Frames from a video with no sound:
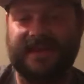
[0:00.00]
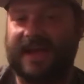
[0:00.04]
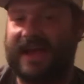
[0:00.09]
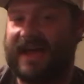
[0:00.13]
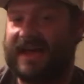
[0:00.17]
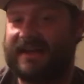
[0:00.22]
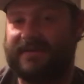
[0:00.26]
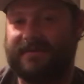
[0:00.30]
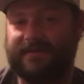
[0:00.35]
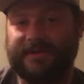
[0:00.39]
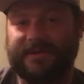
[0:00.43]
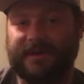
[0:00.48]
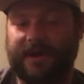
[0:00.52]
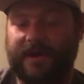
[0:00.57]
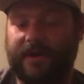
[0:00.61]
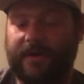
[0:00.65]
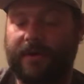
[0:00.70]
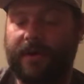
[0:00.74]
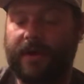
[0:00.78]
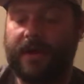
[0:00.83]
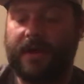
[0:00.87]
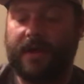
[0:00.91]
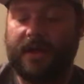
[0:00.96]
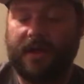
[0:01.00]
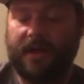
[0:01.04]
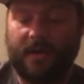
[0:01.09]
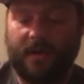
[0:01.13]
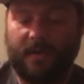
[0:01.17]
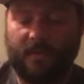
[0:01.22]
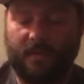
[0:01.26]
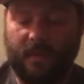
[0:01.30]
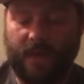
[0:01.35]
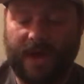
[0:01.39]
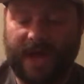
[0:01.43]
I don't know
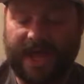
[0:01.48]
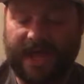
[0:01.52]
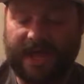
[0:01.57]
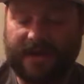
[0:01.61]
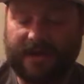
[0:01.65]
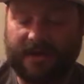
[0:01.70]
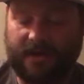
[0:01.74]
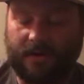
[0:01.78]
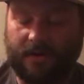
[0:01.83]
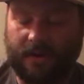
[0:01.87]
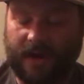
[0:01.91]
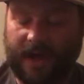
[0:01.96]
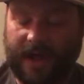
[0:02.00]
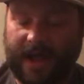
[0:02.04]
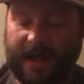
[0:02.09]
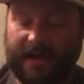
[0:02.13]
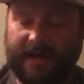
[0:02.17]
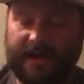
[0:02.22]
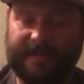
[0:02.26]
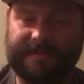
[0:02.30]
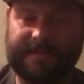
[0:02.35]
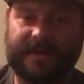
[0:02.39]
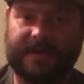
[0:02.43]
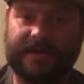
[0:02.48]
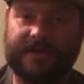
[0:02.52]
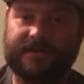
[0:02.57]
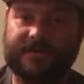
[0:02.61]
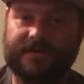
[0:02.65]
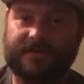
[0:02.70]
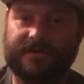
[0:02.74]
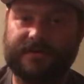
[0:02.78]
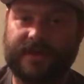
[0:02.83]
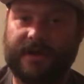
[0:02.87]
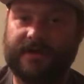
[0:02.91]
when or how I'm going to
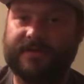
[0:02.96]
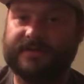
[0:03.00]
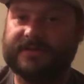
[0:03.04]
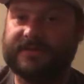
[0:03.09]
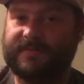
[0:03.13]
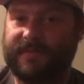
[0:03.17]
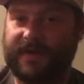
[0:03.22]
do those,